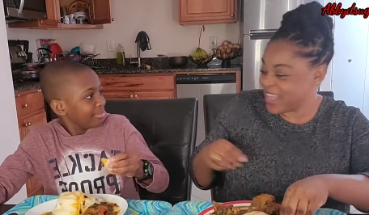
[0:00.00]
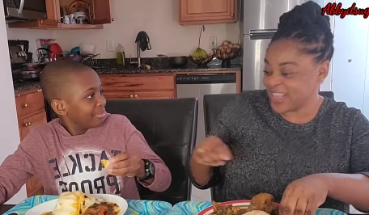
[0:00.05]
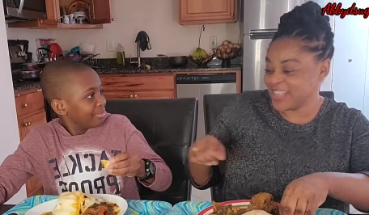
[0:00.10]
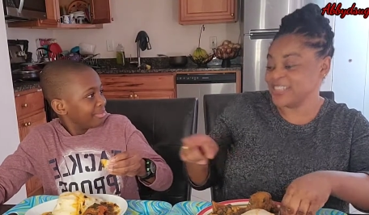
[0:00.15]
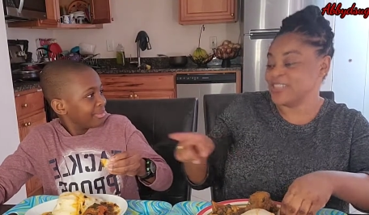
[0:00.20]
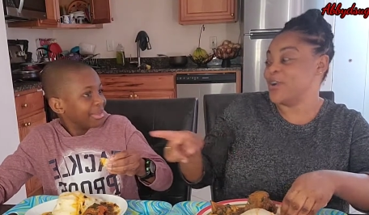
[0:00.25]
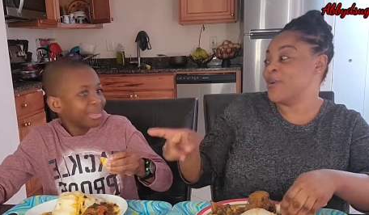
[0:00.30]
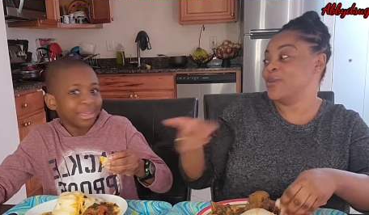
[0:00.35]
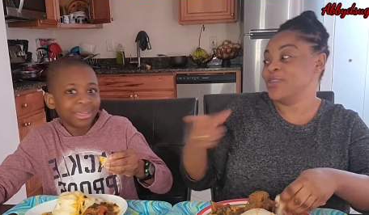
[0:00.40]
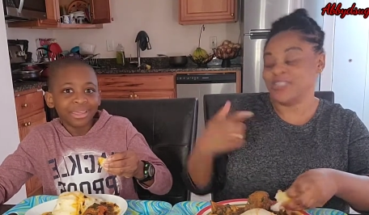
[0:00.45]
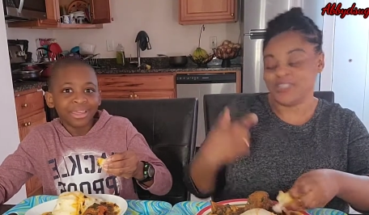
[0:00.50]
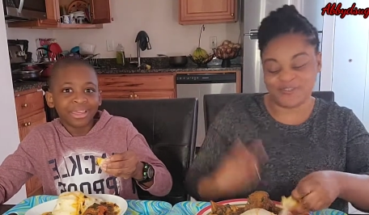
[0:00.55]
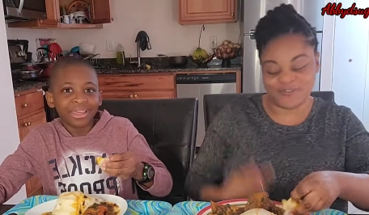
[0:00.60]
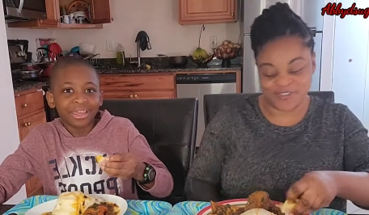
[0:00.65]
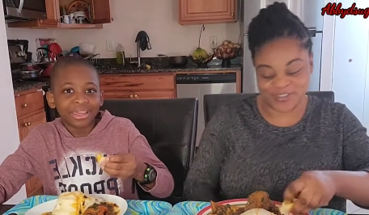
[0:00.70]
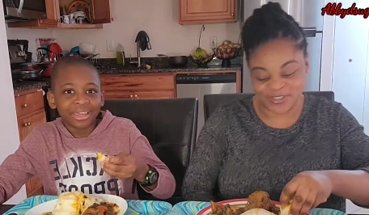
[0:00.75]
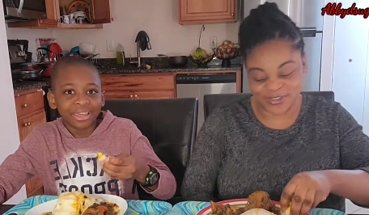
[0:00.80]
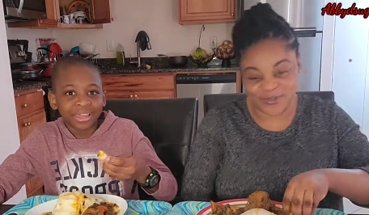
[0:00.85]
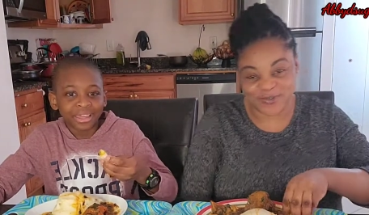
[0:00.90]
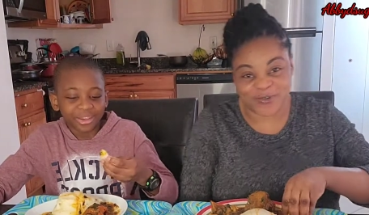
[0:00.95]
Speaker 1: you own is finished,
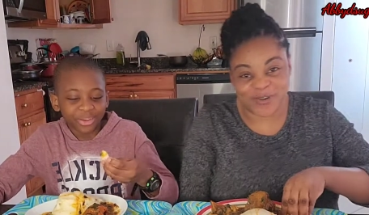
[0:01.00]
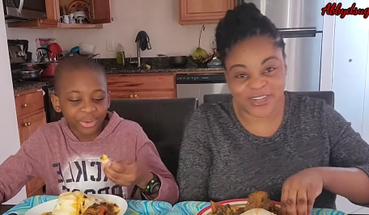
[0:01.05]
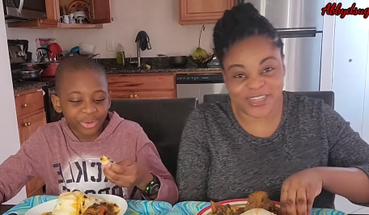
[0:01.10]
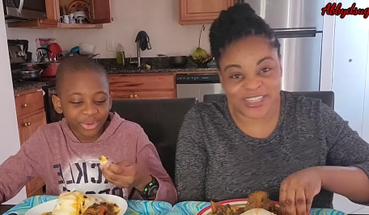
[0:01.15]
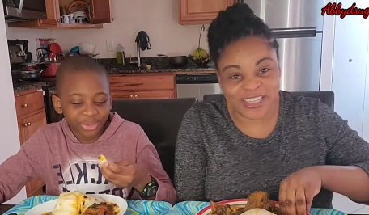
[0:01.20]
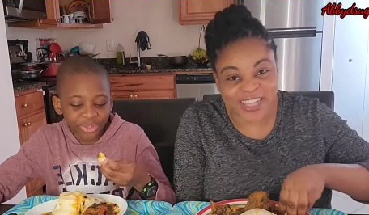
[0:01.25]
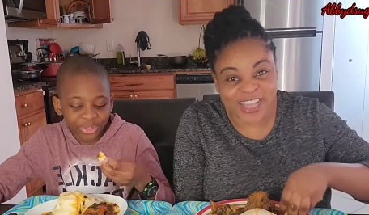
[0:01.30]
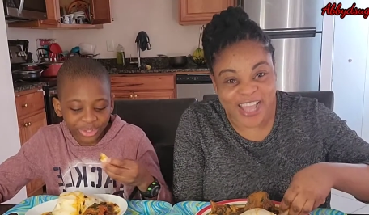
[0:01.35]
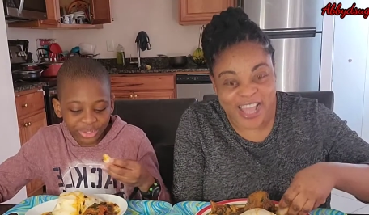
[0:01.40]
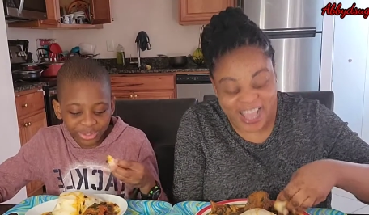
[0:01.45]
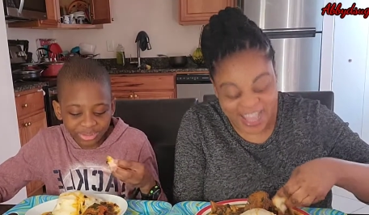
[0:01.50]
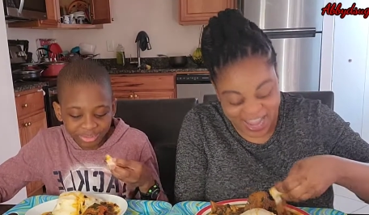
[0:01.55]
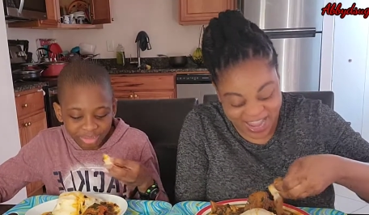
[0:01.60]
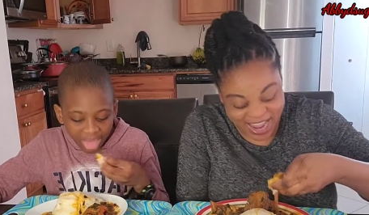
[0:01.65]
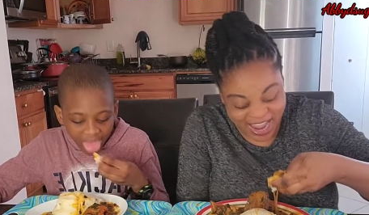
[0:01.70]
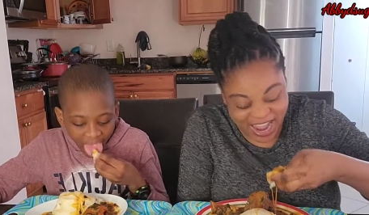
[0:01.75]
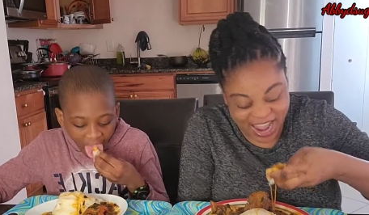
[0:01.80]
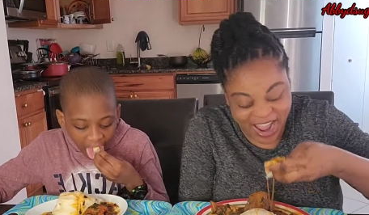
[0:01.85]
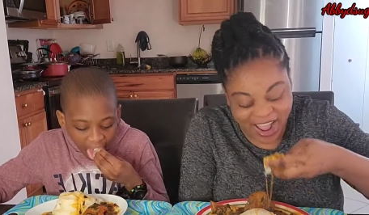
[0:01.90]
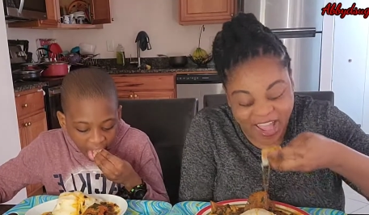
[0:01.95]
don't worry. Oh, good.
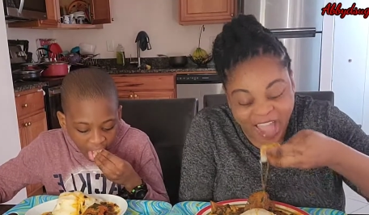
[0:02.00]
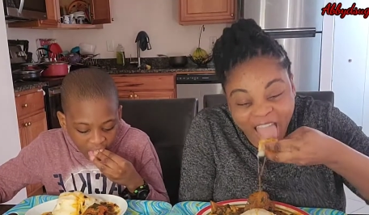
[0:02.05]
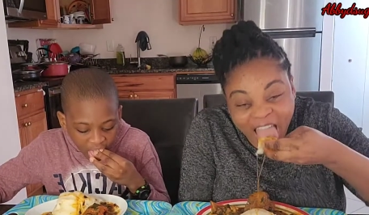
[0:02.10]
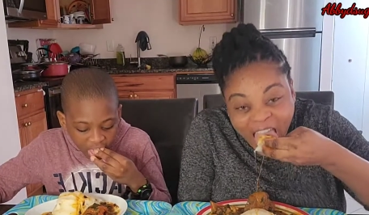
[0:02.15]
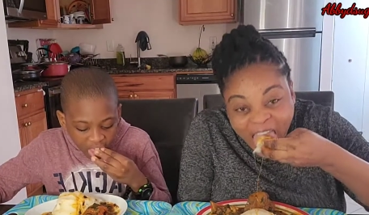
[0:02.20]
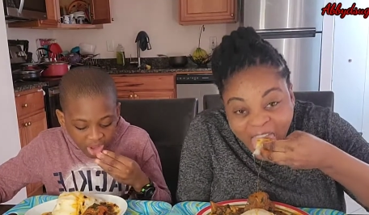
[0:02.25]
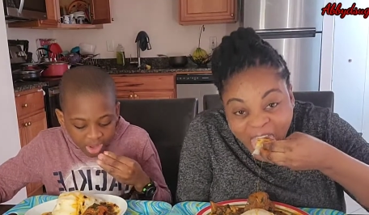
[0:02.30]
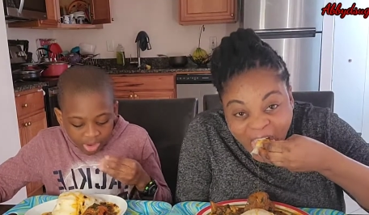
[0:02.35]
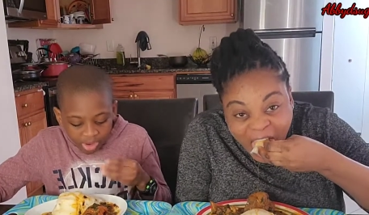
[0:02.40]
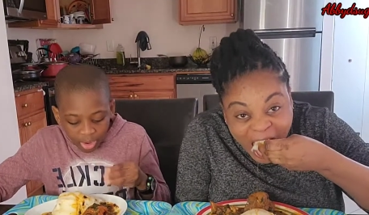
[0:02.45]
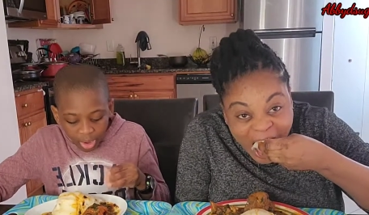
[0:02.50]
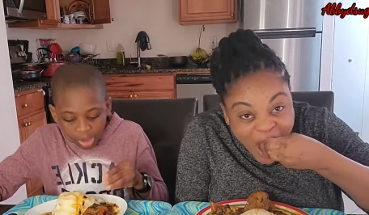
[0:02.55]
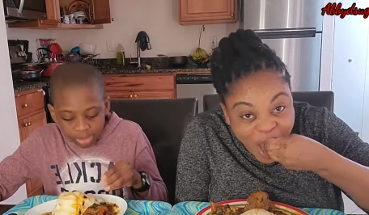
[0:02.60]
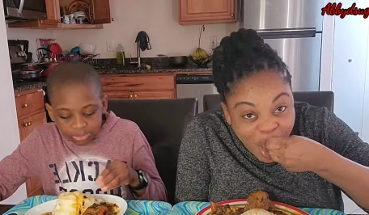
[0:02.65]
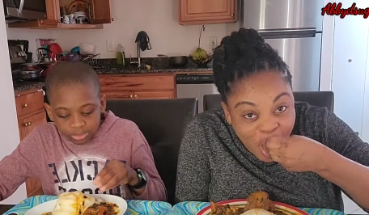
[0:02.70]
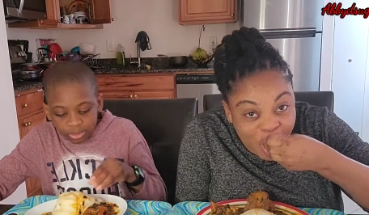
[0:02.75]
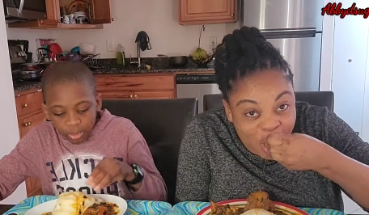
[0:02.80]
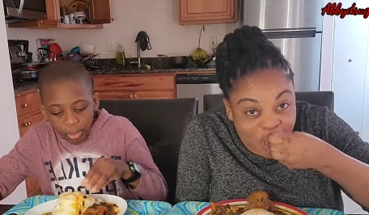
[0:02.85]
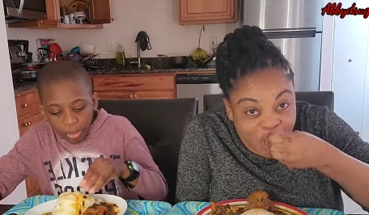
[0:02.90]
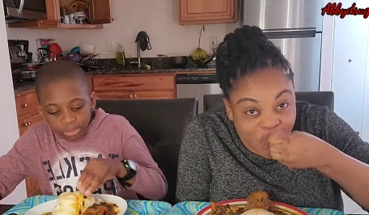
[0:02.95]

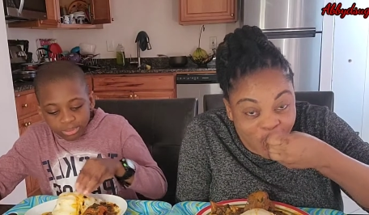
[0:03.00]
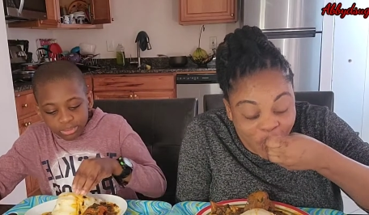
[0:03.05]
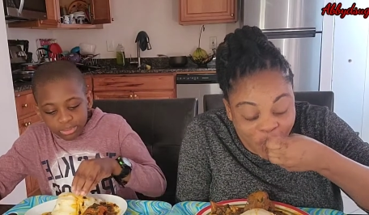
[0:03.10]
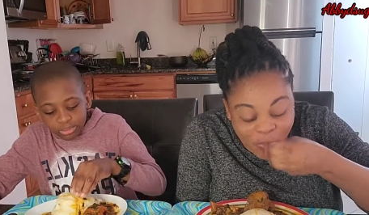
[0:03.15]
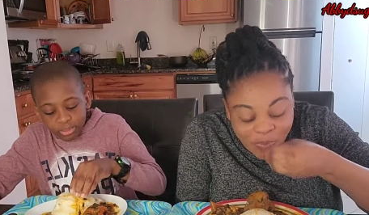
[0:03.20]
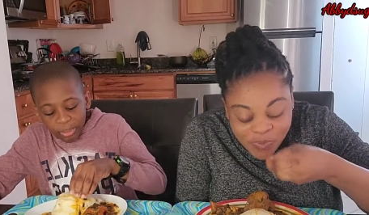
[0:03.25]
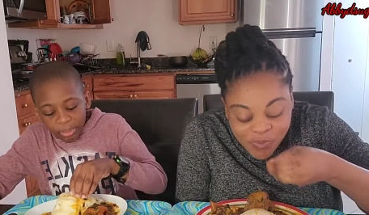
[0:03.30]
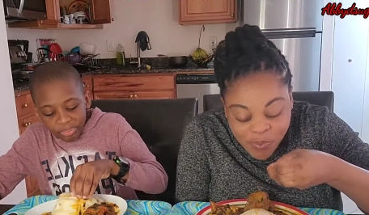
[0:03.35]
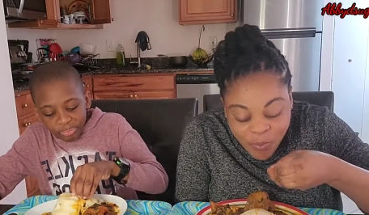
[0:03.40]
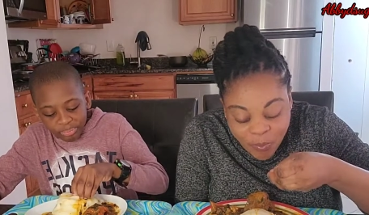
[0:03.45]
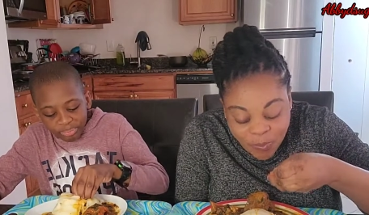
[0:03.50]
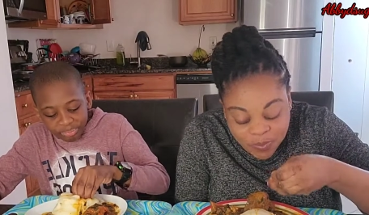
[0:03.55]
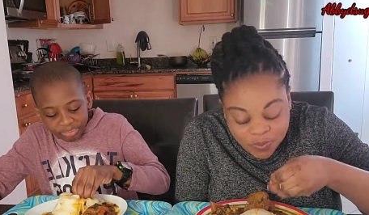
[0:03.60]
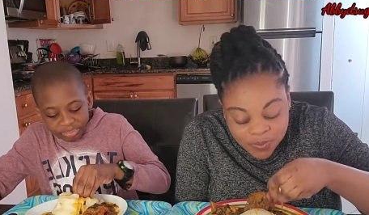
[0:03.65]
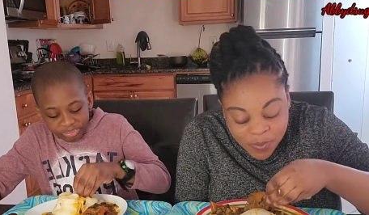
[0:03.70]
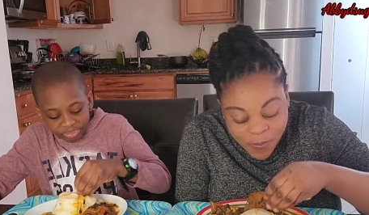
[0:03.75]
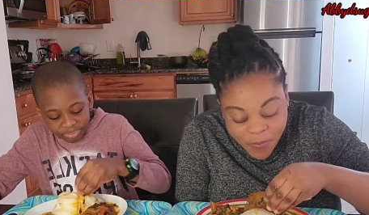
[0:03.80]
mm.